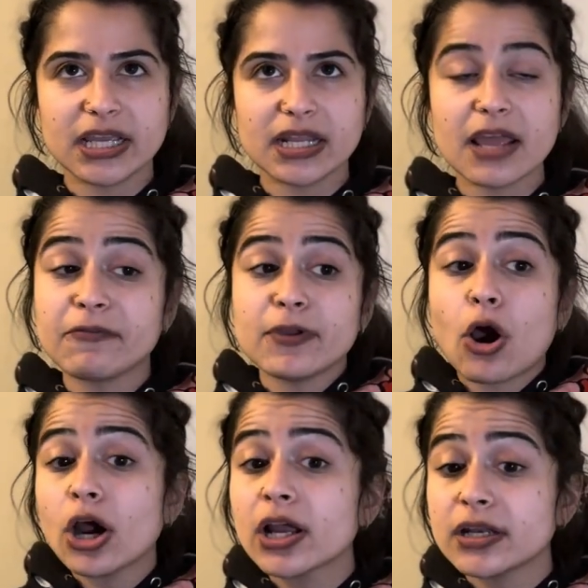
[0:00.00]
And if we
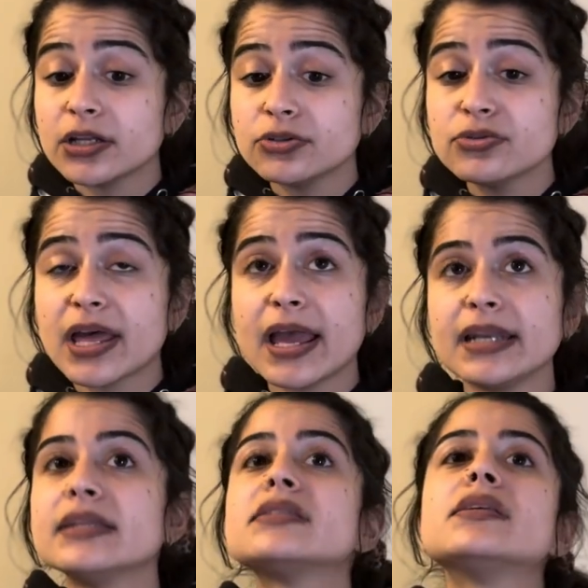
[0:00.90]
are going to do that, it
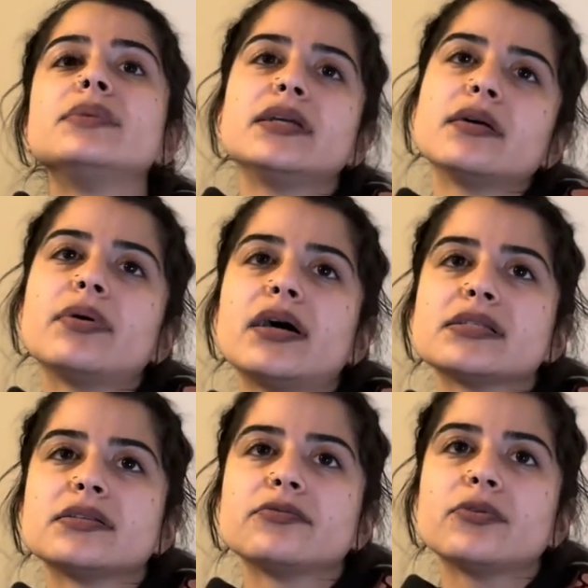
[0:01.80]
needs to be in a
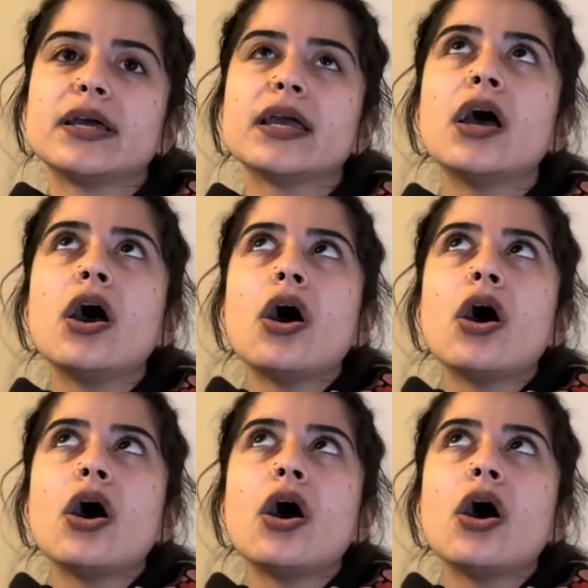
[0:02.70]
positive way,